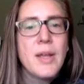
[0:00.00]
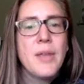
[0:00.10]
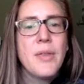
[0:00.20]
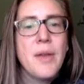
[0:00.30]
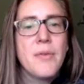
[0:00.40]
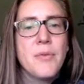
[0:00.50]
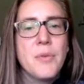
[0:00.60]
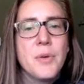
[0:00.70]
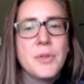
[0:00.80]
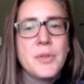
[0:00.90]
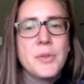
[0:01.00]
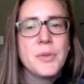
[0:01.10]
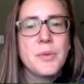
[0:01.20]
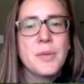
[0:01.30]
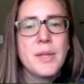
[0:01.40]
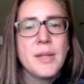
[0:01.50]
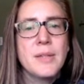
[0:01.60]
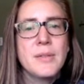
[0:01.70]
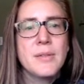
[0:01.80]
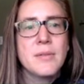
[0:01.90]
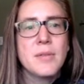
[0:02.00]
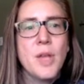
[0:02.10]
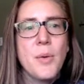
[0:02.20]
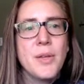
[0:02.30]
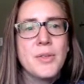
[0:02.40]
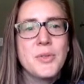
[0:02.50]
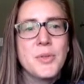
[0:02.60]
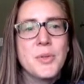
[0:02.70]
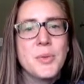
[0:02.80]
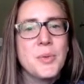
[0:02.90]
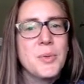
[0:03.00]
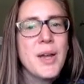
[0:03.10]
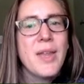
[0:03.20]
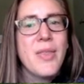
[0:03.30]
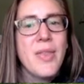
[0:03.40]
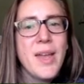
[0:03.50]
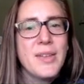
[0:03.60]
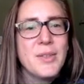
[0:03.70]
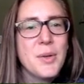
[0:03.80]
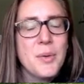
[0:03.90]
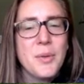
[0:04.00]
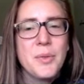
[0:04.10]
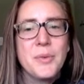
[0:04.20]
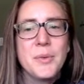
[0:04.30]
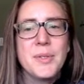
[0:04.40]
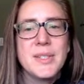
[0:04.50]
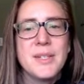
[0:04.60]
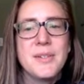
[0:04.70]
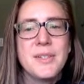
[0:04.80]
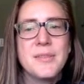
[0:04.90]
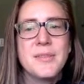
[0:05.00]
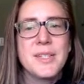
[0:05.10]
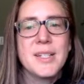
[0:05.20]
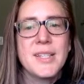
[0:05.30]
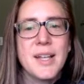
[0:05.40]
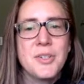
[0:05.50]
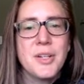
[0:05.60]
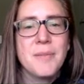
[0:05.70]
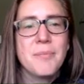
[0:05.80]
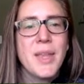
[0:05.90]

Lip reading: That foredune is going to then go through a series of succession,